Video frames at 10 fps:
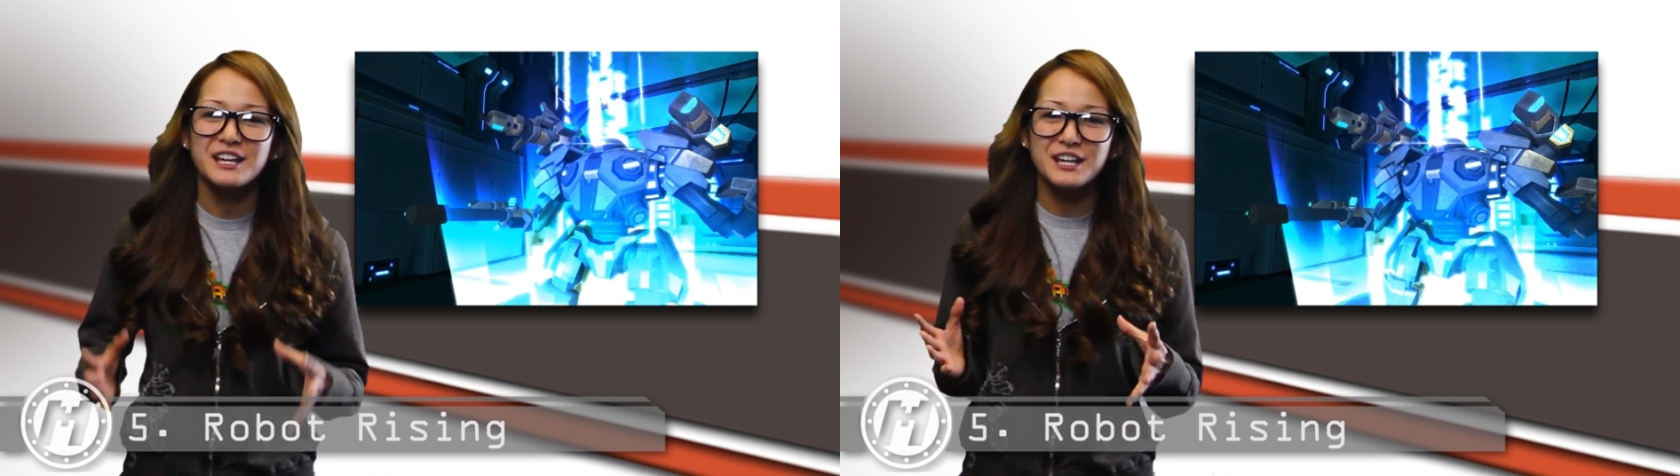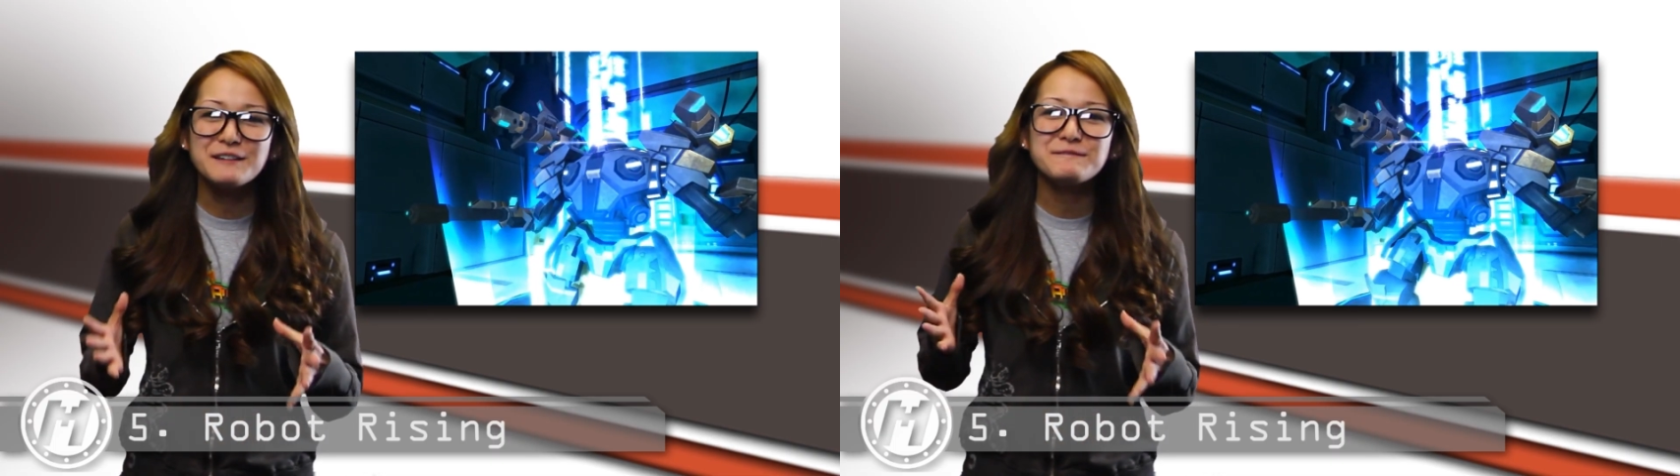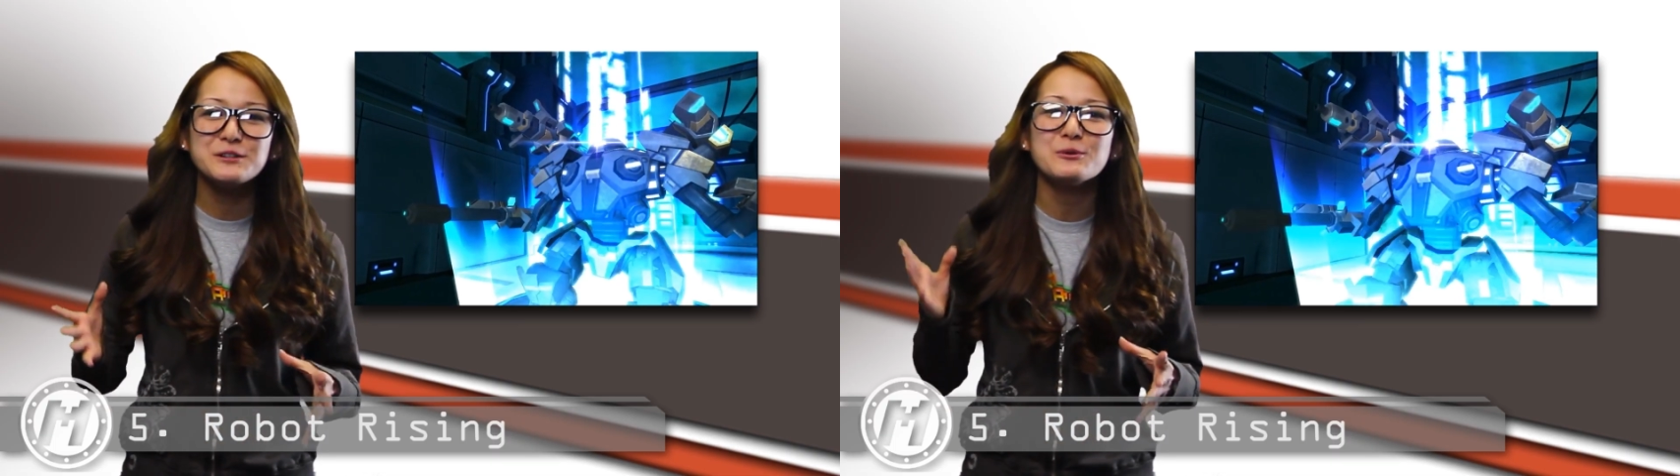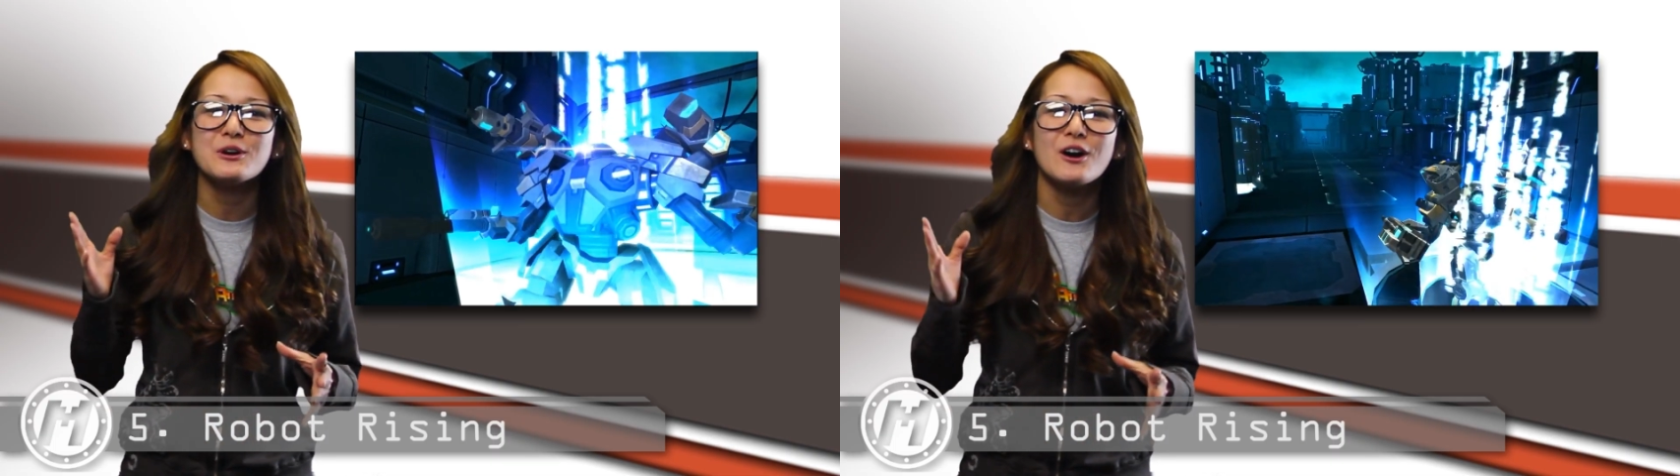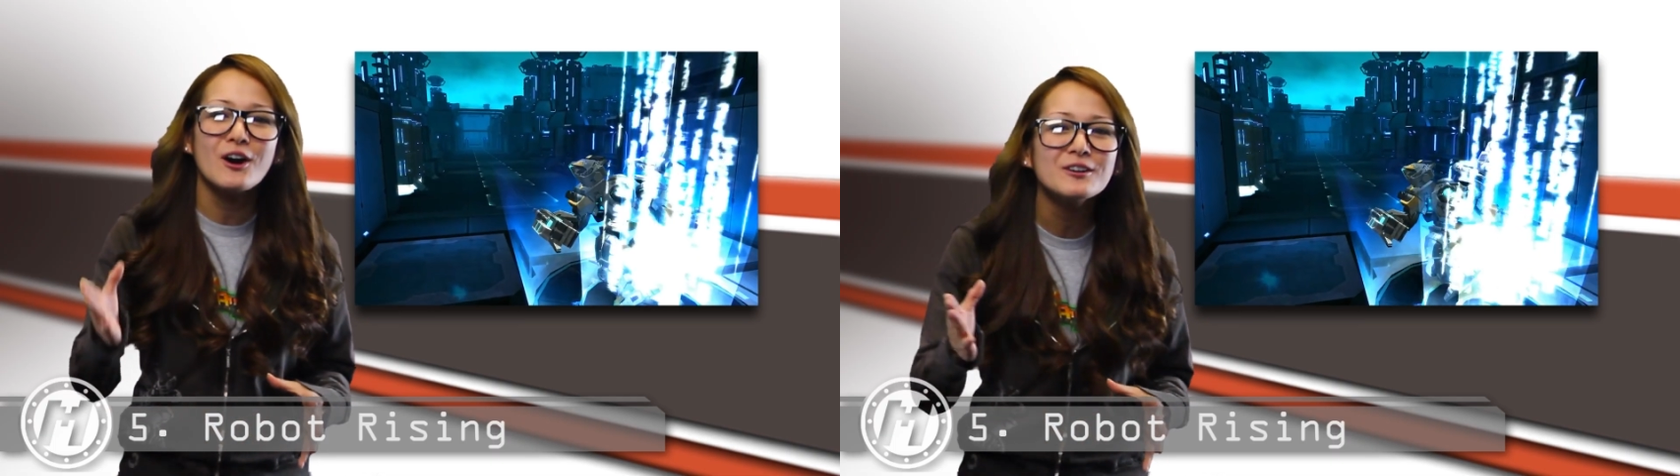If you
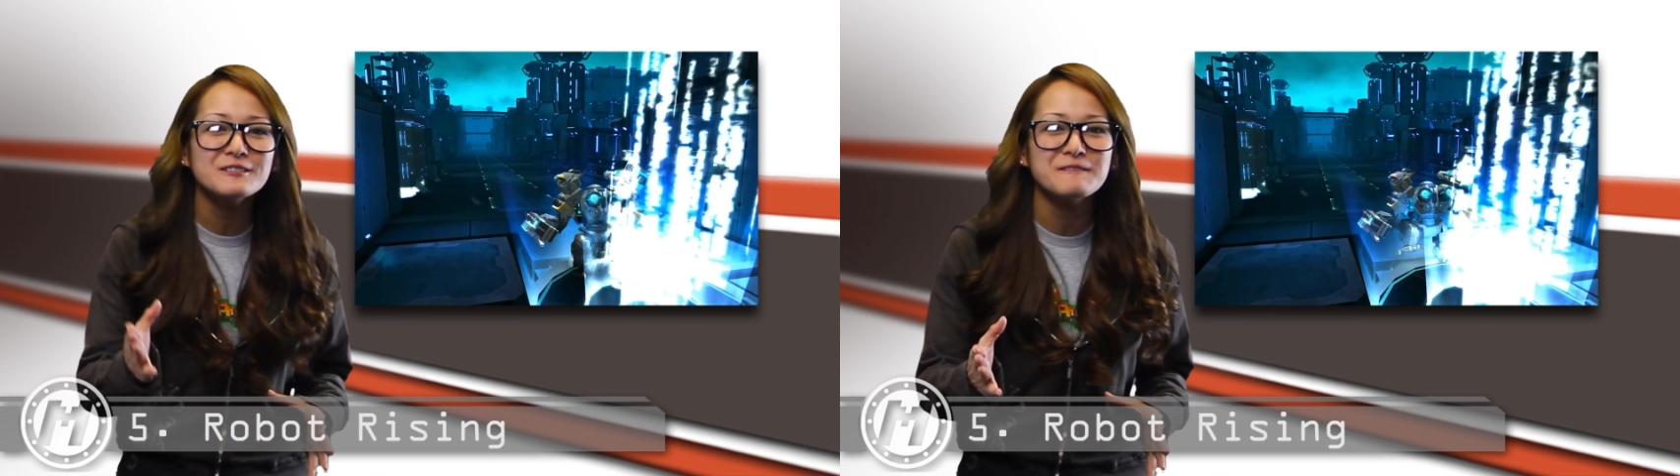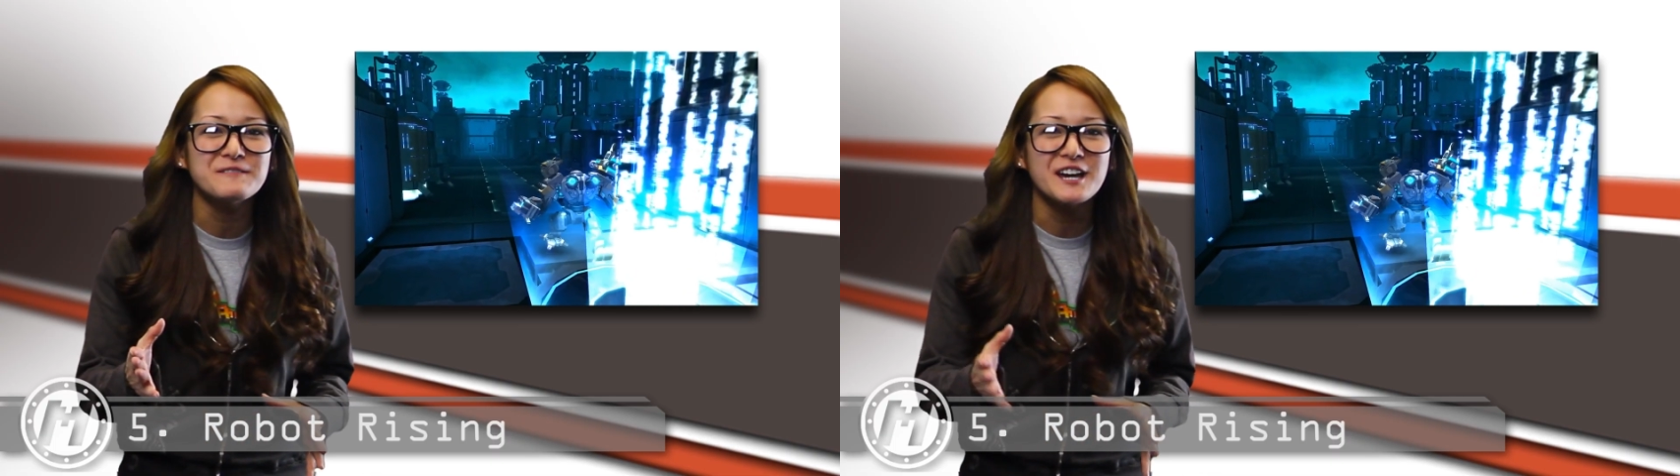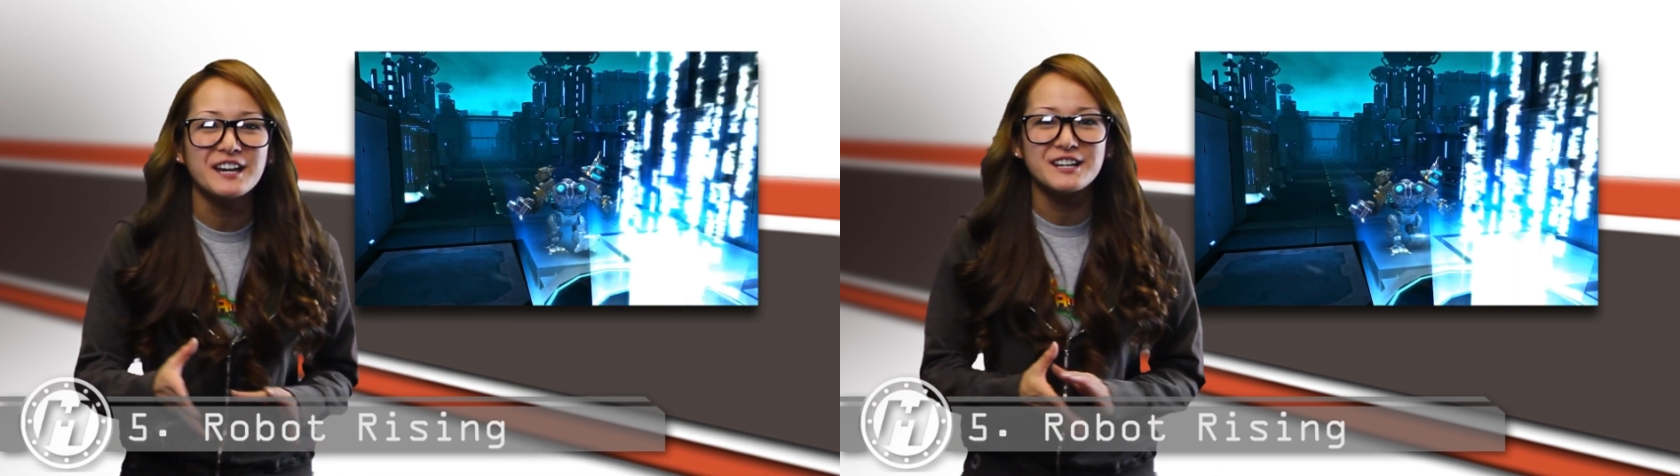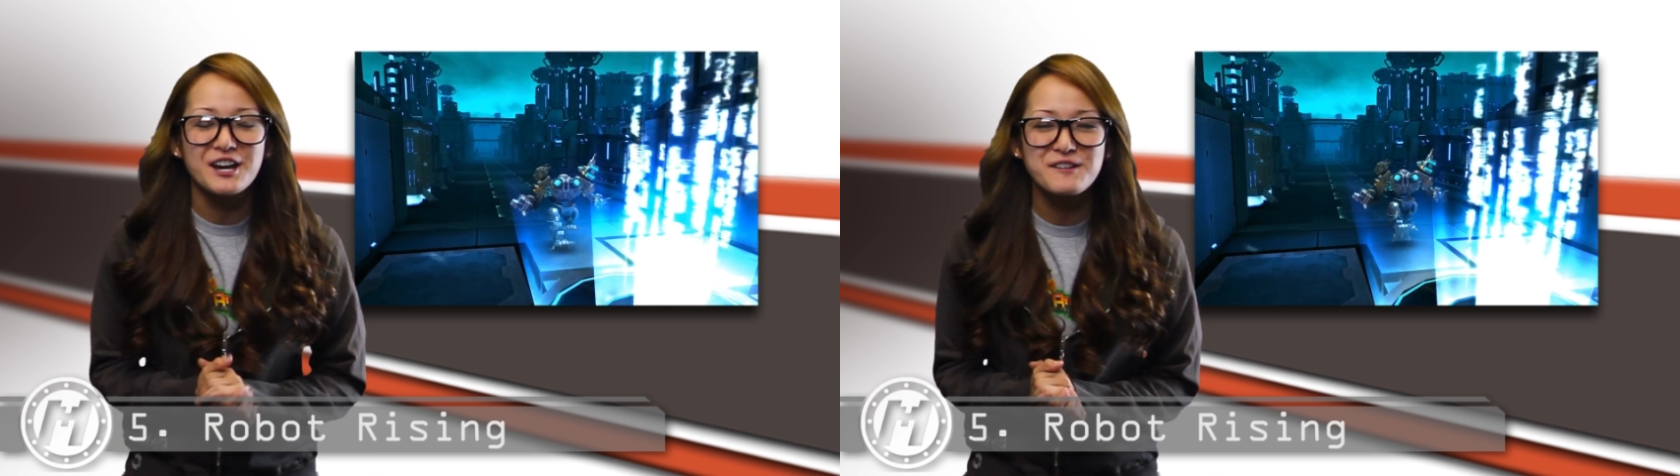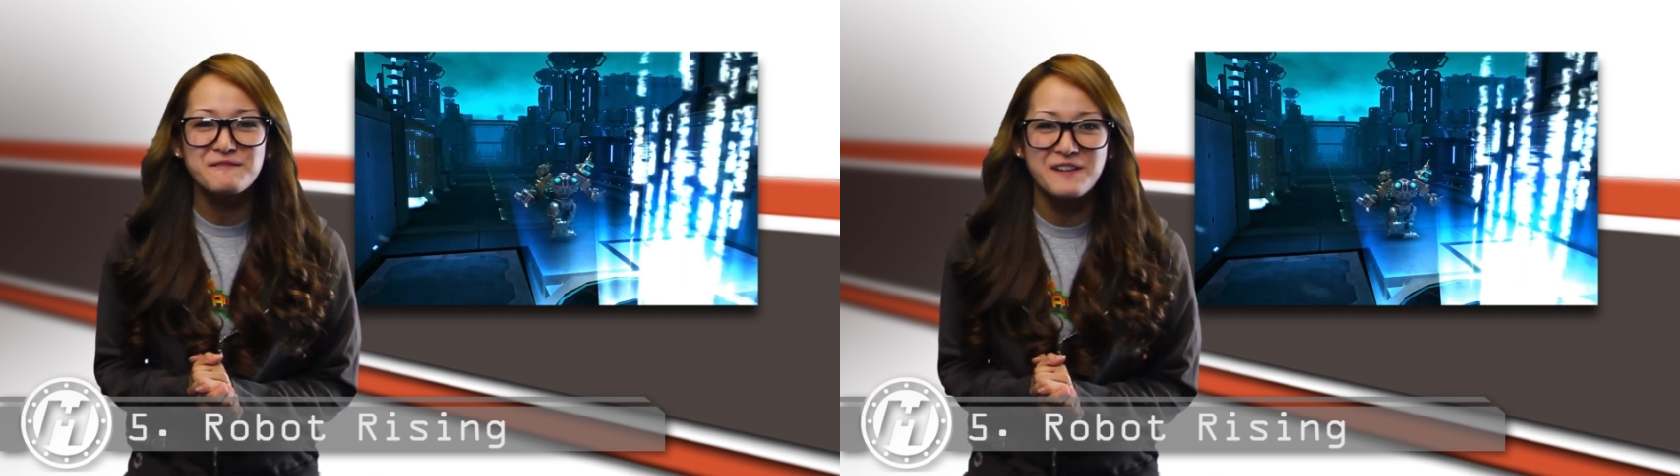are a fan
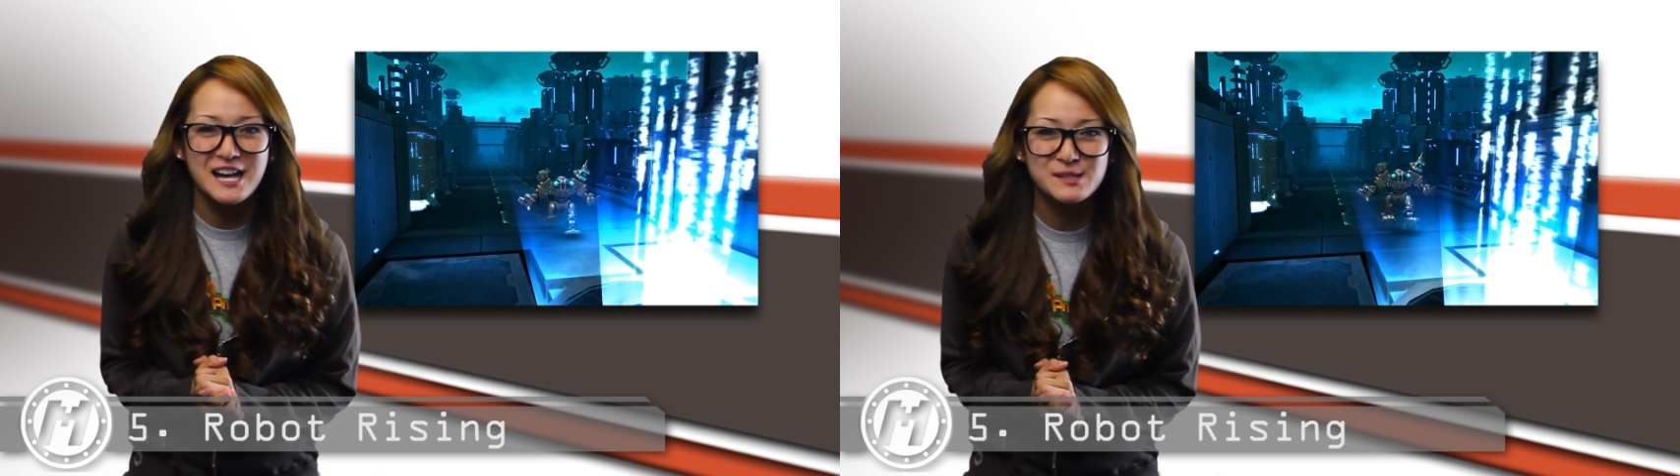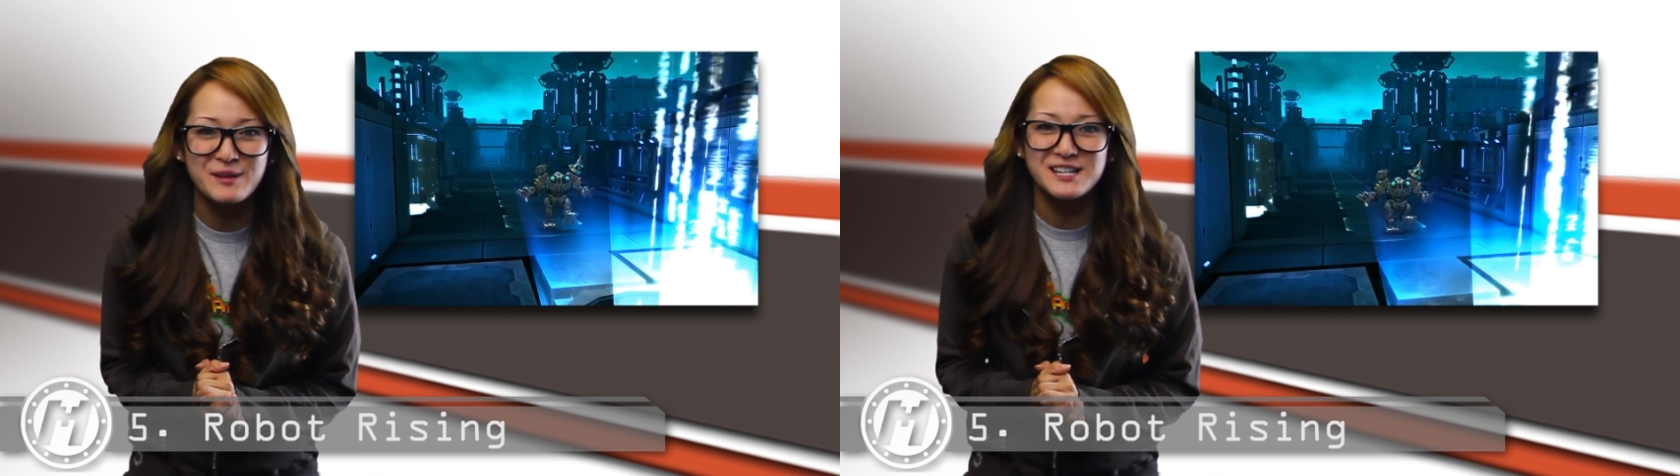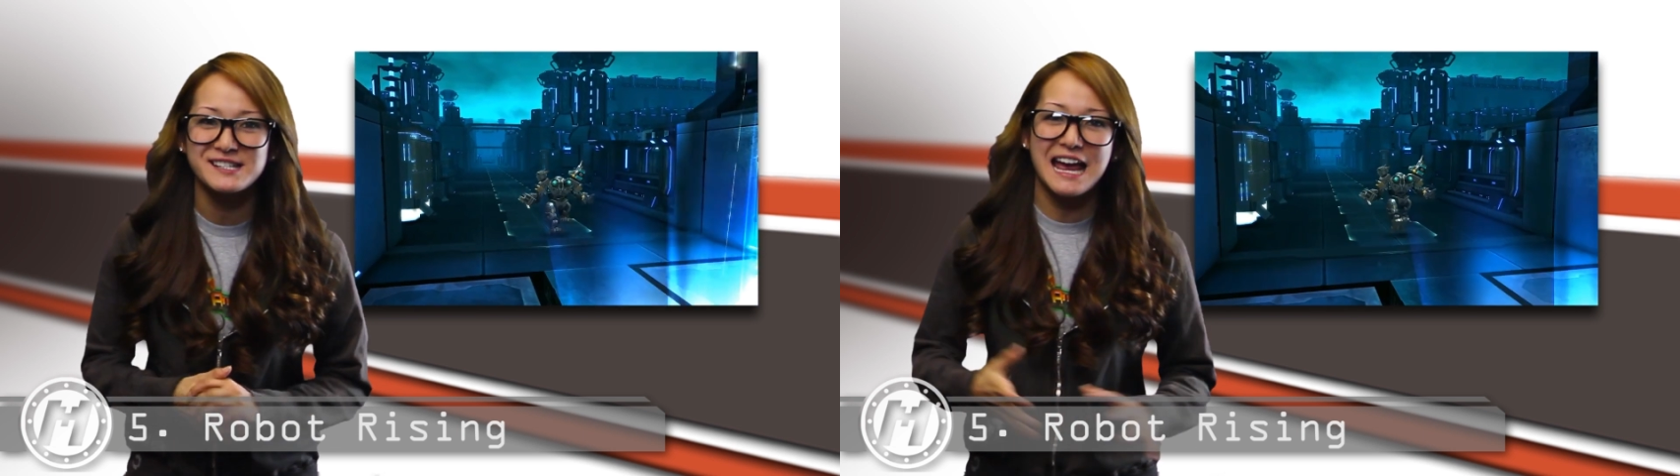of fast-paced,